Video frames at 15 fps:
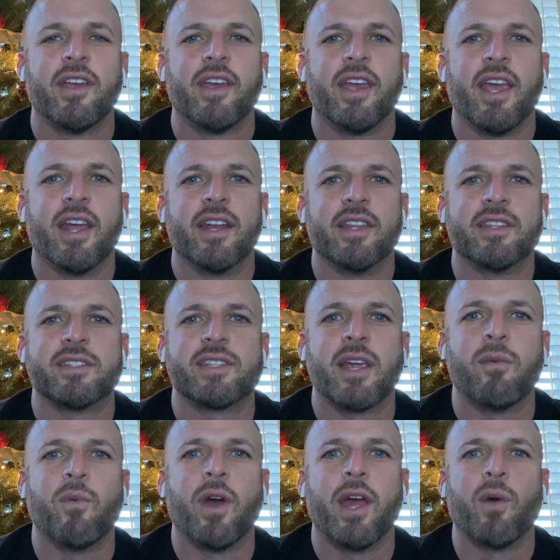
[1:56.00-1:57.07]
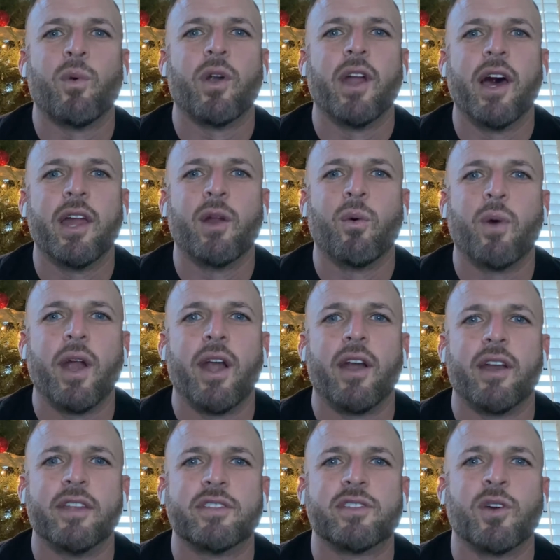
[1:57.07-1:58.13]
And in the same way, we're unaware.
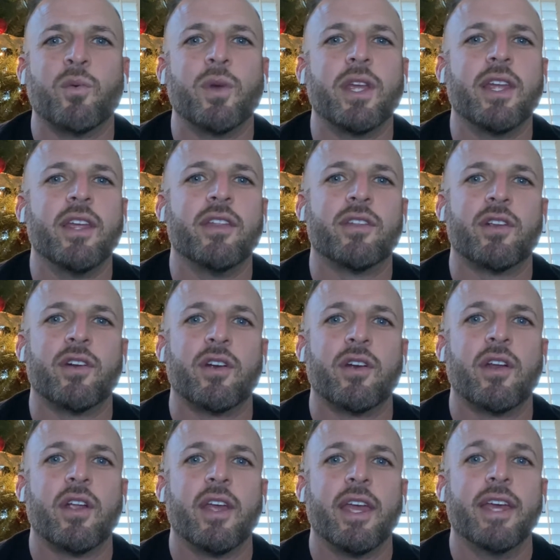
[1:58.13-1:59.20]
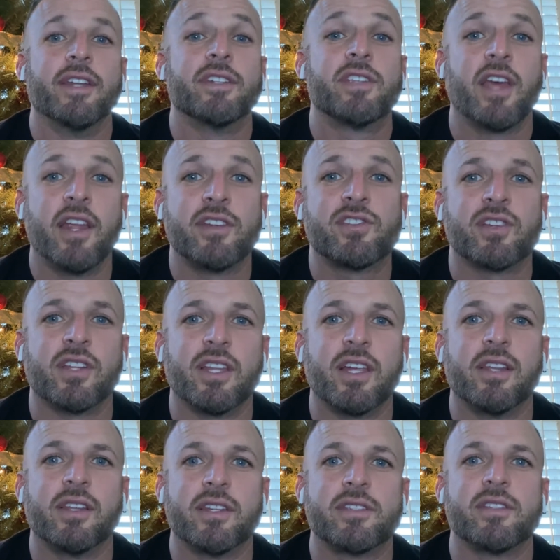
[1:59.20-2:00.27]
And so we either intentionally
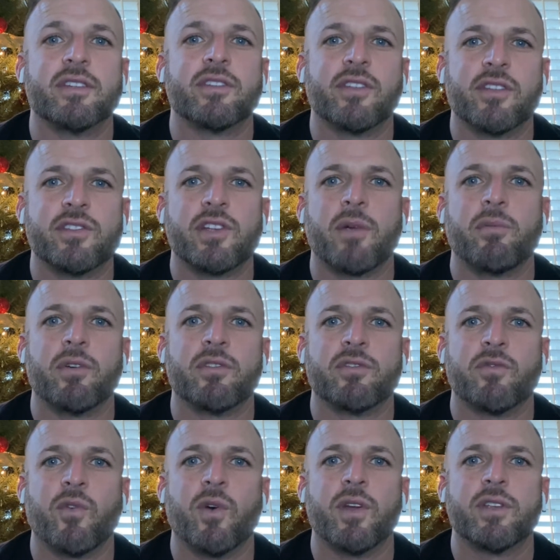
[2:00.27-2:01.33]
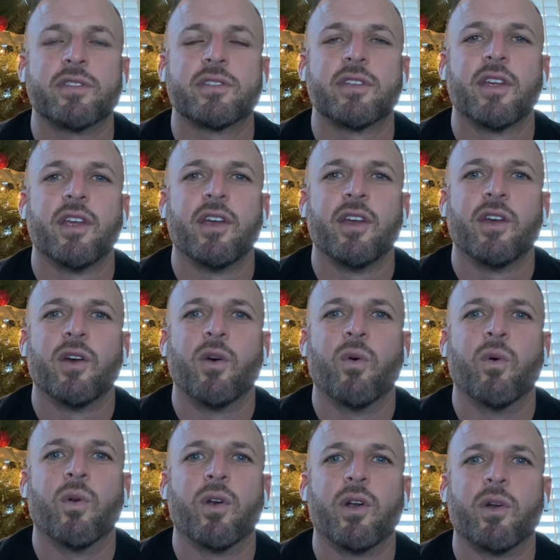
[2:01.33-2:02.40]
listen to the shepherd's voice
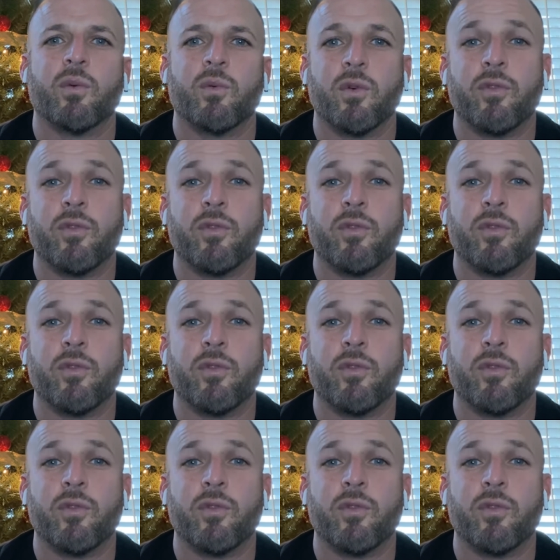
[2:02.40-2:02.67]
or we're